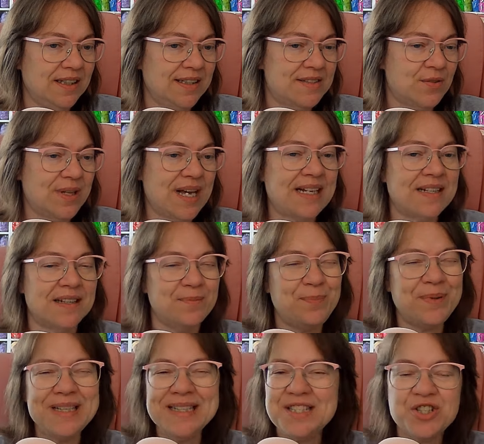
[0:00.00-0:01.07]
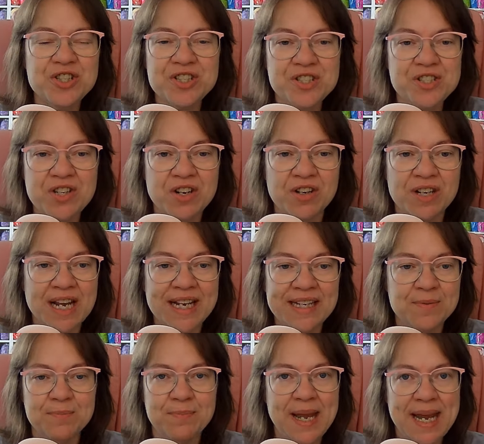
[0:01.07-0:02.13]
but it's just yarn. I
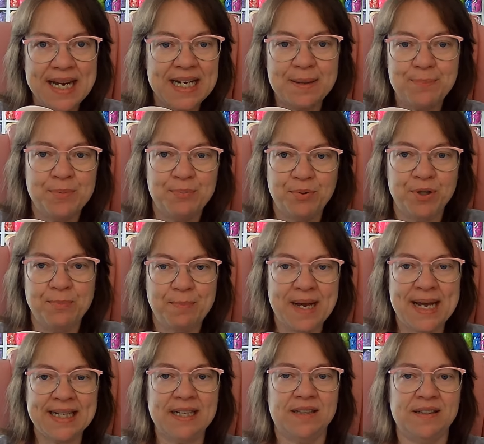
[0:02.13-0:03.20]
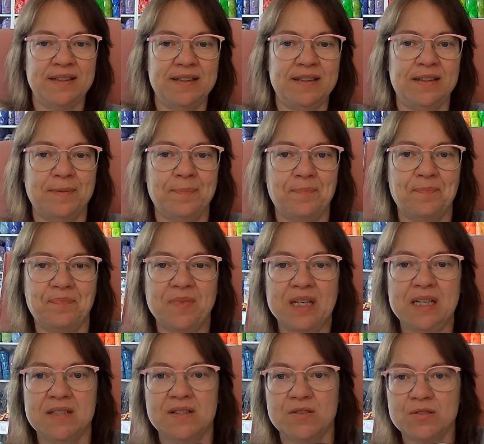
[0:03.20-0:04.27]
can bag it up and put it back on
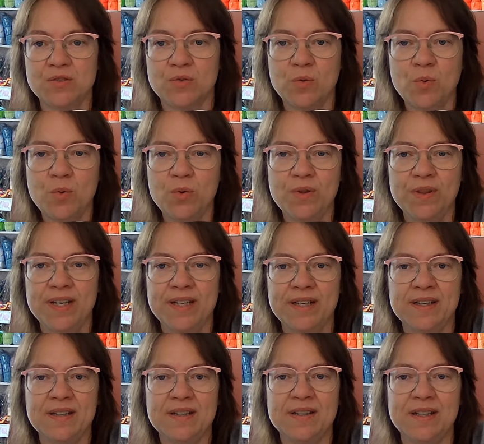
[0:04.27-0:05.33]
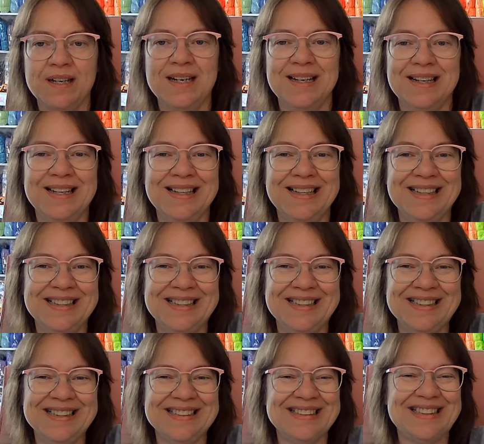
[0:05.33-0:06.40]
because there's a hole there.
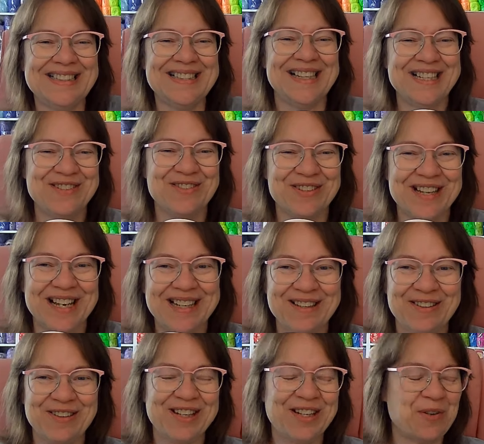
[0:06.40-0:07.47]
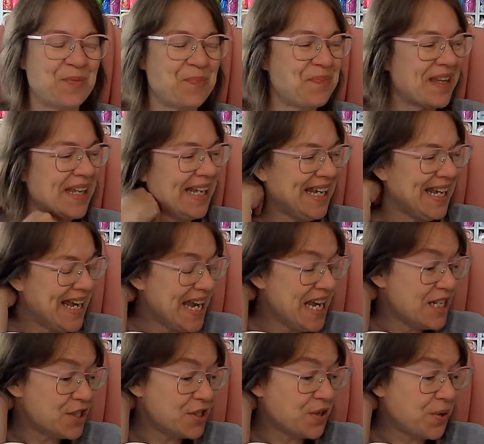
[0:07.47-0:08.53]
Because I took that yarn out.
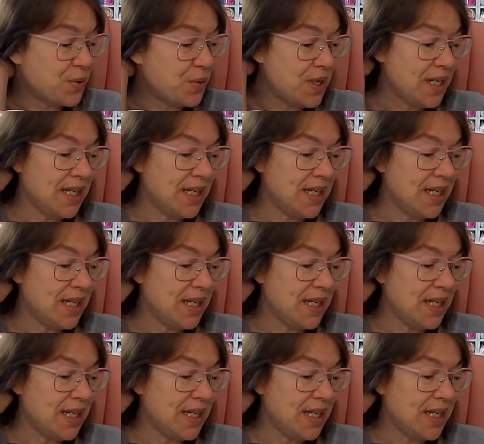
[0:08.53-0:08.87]
So